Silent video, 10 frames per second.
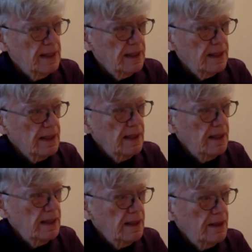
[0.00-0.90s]
Okay,
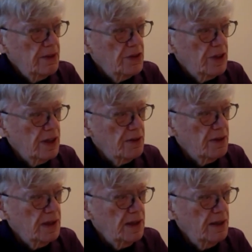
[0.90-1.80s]
another shadow
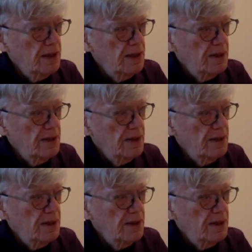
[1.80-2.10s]
here.